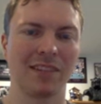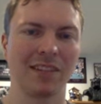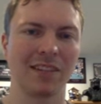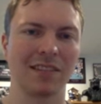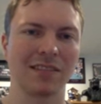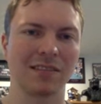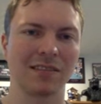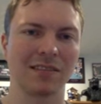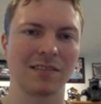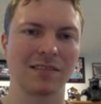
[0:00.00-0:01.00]

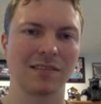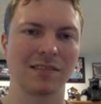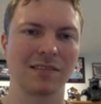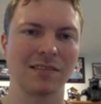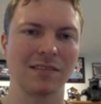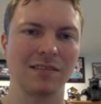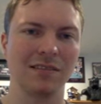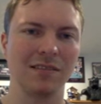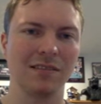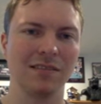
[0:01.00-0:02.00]

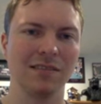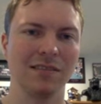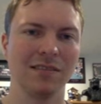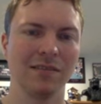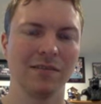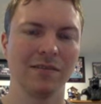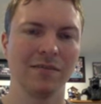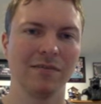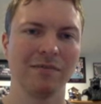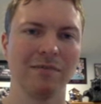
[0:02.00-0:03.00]

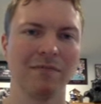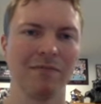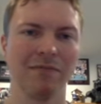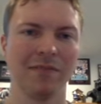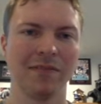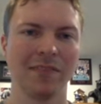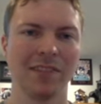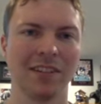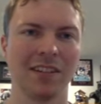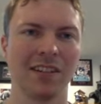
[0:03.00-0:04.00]

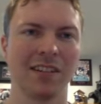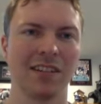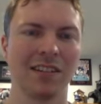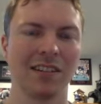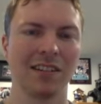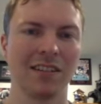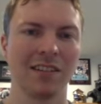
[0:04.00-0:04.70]
[no speech]